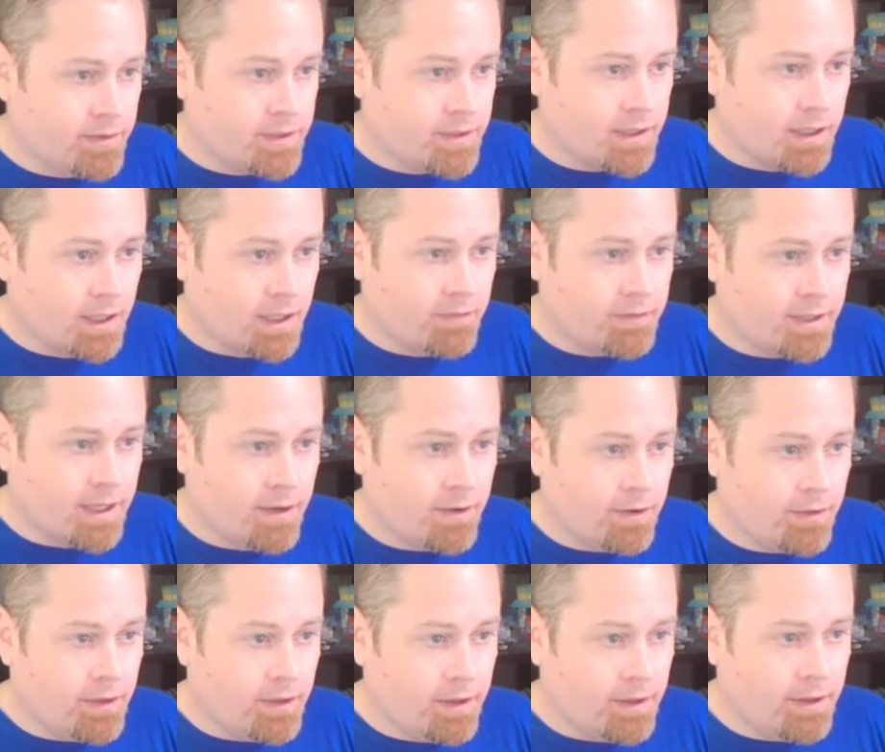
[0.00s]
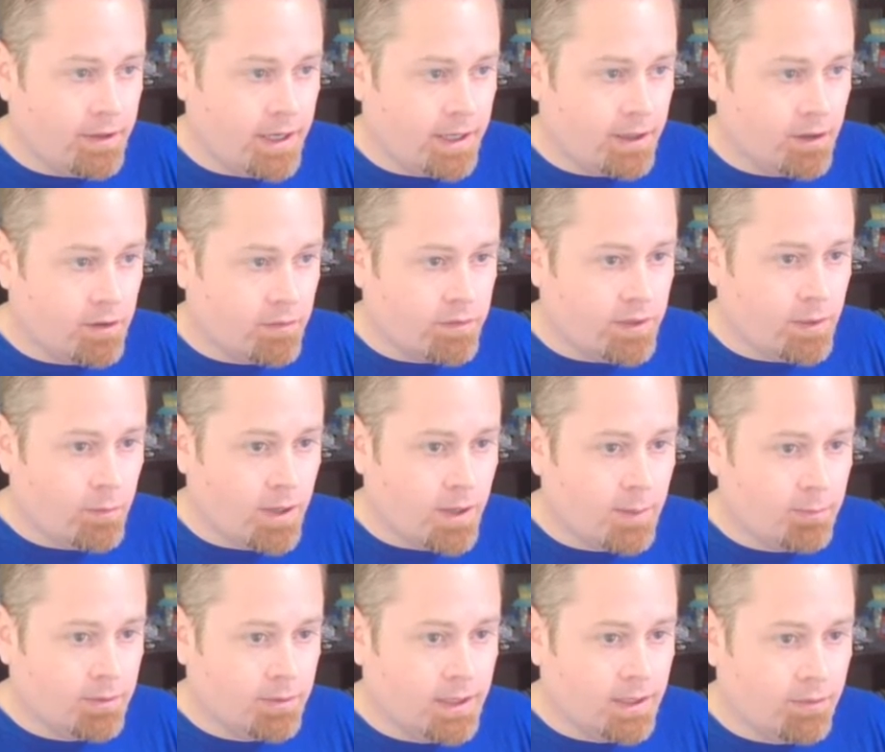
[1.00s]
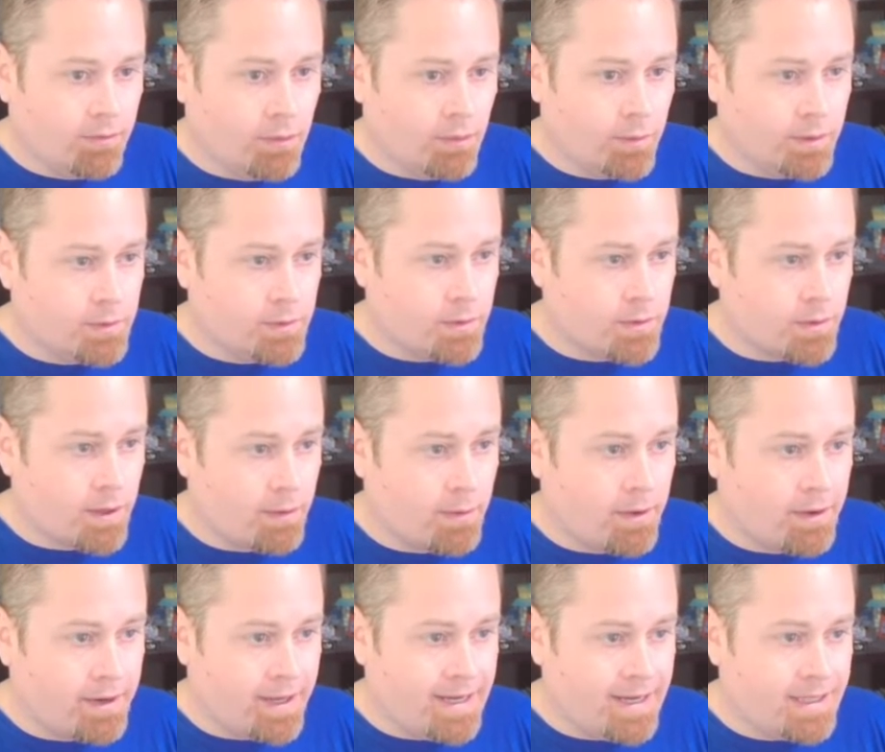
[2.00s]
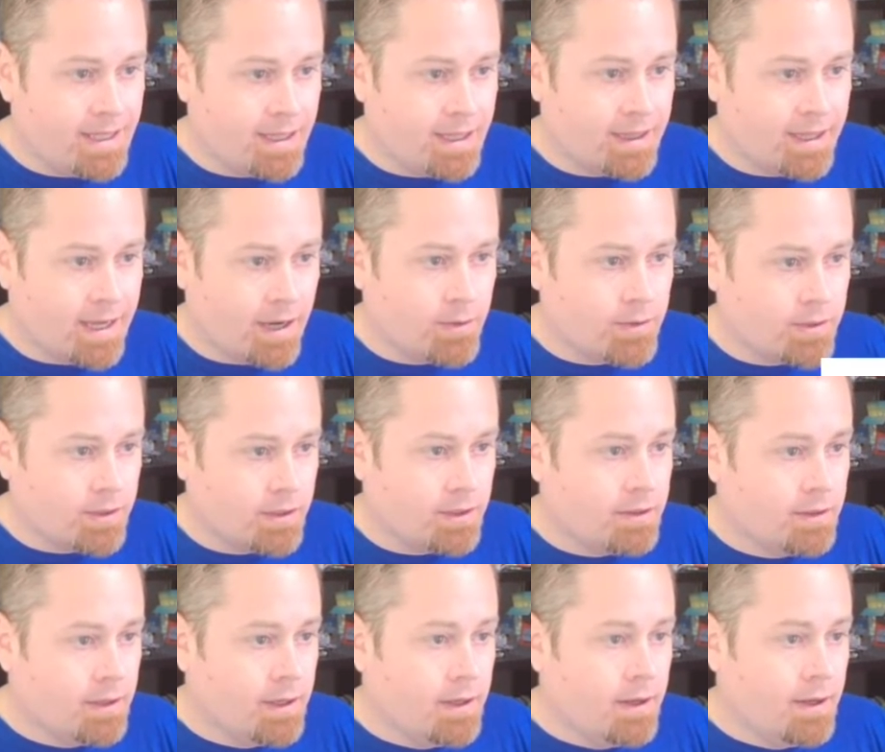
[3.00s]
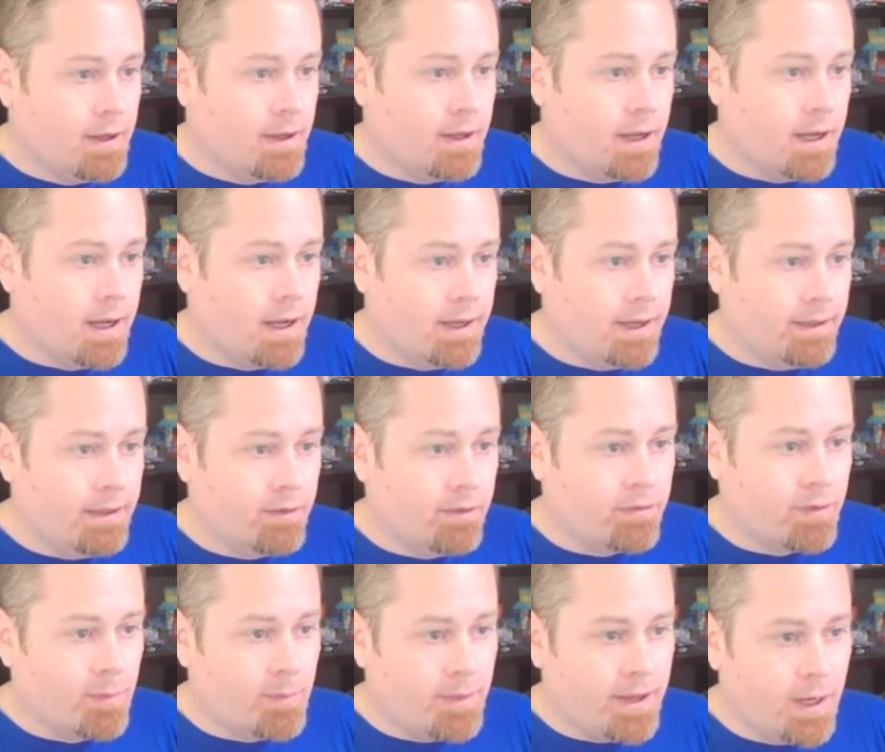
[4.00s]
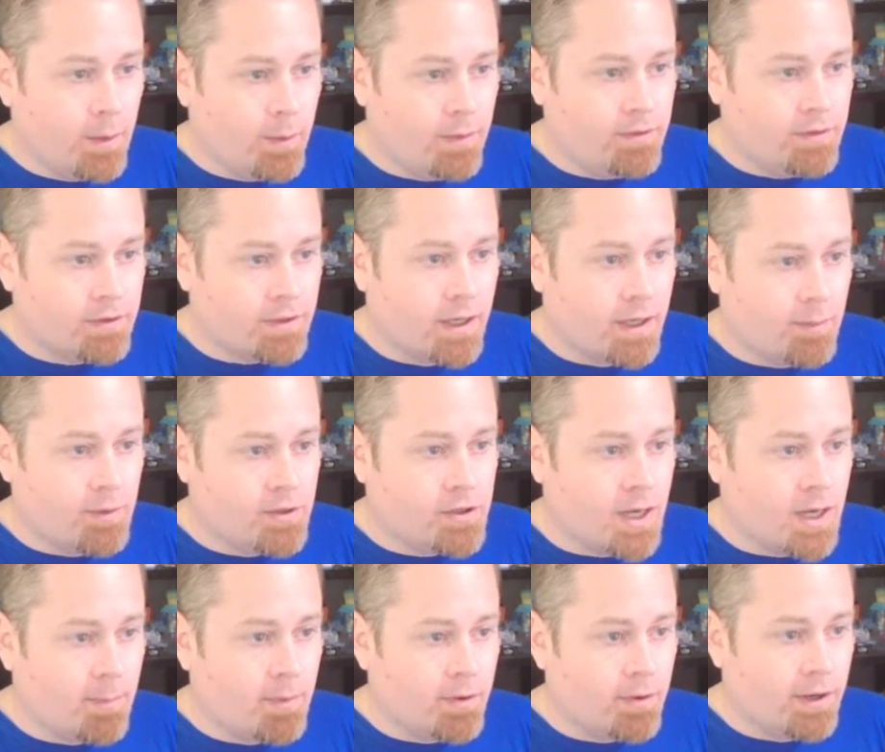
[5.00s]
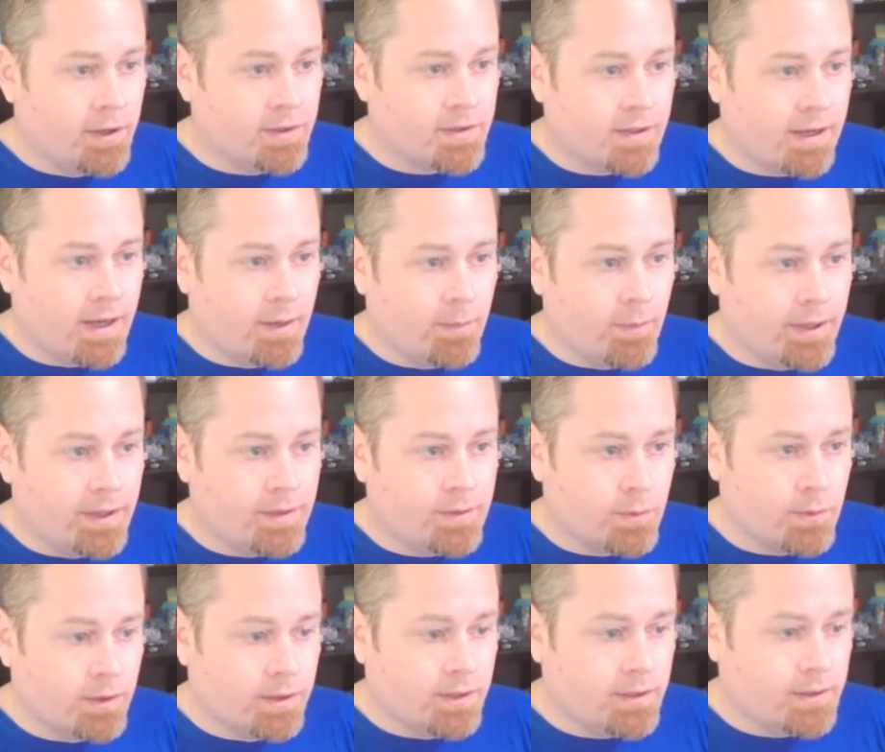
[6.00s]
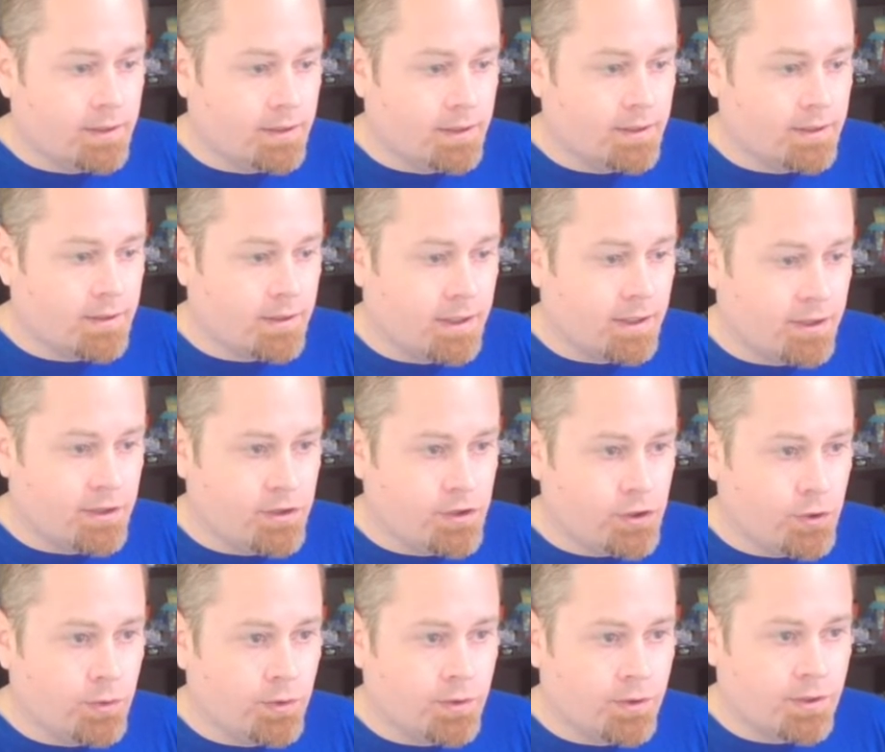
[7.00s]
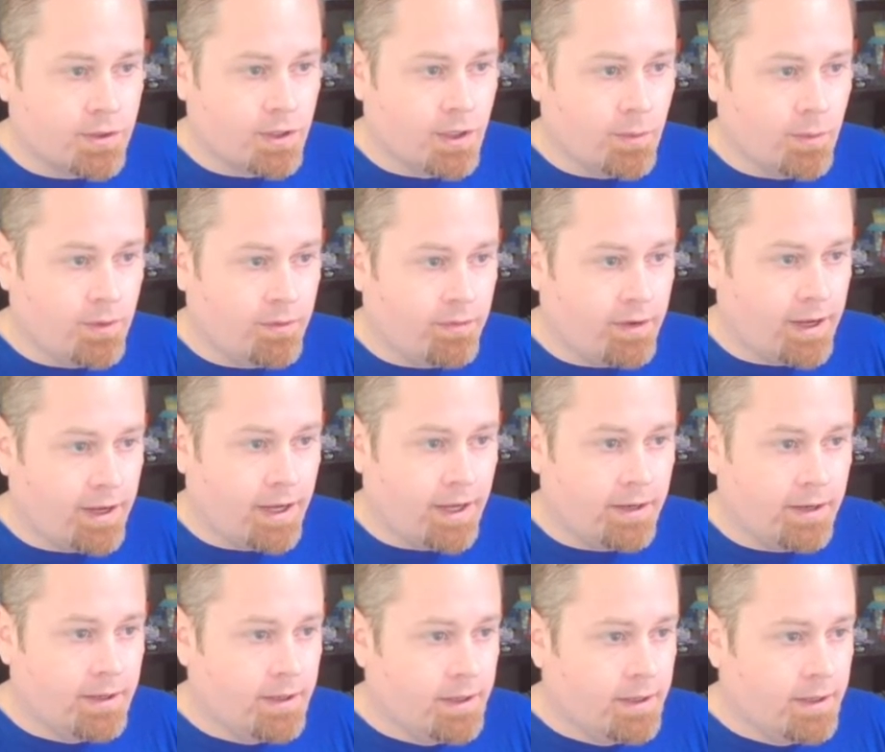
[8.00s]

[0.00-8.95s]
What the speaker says: sell-off down to the anchored VWAP level, which is right around 18,000, and then from there we've just kind of been chopping around sideways really since June or so. We've had